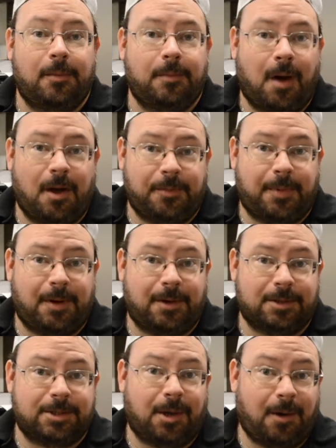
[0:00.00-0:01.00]

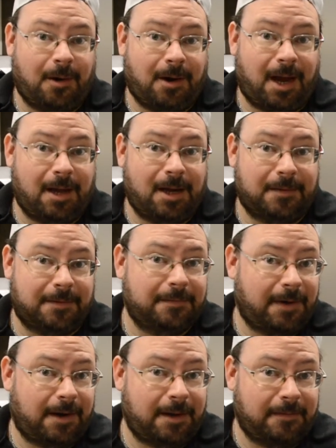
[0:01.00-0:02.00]
Mothballs are, however,
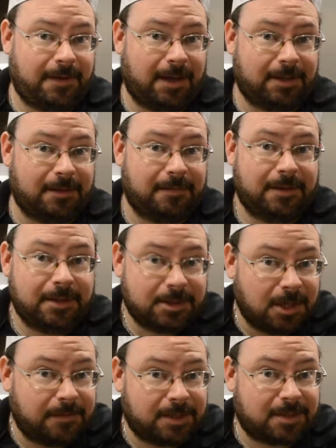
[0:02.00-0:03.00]
very effective,
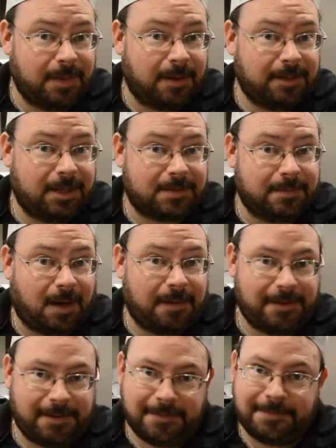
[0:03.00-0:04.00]
so if the smell doesn't
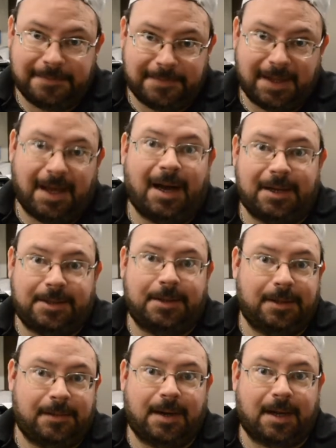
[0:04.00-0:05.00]
bother you, I
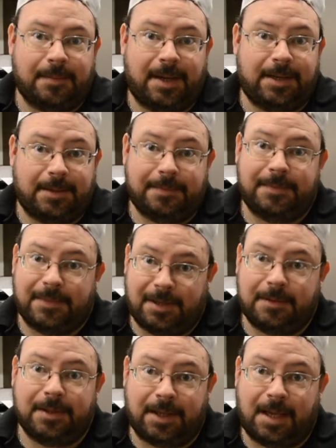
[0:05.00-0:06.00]
totally recommend them. They
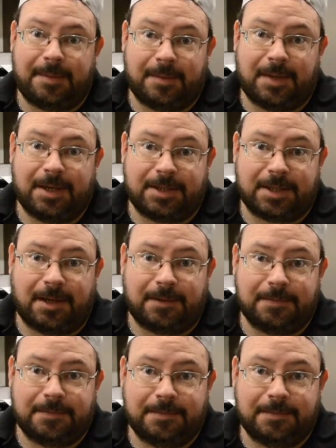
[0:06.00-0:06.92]
really keep the mice out.